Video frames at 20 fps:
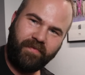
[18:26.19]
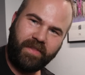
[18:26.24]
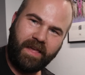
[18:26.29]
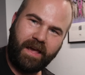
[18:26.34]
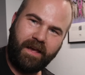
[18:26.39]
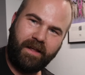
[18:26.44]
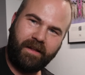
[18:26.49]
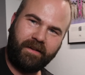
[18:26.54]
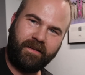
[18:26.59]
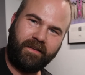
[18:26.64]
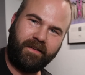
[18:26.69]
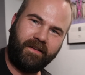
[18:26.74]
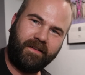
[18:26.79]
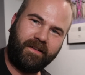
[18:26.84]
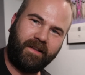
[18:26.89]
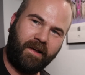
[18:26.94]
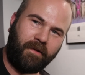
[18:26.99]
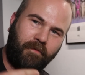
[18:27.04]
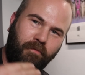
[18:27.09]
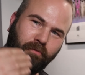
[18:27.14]
and
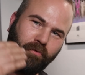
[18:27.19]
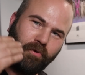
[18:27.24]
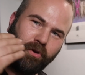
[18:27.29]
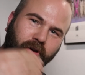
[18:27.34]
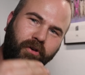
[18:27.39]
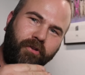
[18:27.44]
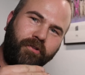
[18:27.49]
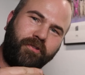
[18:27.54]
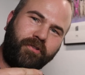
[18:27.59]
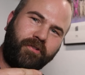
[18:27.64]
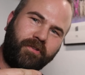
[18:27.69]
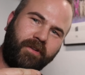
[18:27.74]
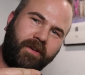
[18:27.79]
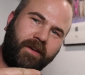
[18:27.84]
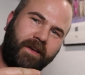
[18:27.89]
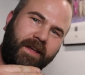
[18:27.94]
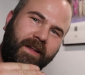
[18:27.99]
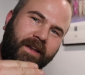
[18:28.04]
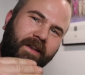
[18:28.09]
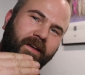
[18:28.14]
the rules
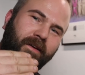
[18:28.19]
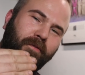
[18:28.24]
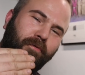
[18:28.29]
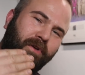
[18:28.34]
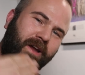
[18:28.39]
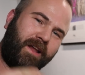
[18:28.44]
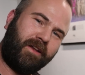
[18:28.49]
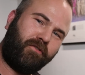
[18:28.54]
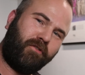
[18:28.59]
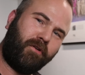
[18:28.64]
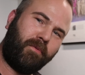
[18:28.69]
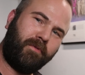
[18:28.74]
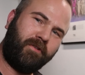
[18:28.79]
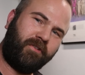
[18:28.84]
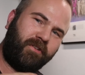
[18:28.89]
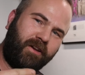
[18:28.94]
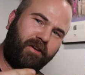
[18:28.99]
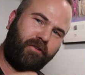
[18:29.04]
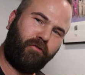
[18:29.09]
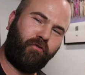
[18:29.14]
in the Retro
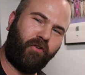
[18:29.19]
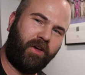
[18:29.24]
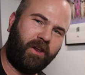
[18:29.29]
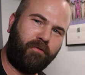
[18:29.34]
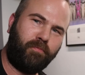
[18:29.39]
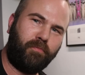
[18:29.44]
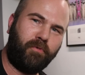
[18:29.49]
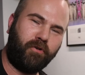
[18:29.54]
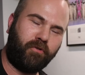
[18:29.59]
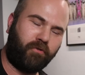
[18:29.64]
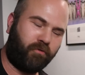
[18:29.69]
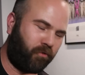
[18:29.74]
Machines Facebook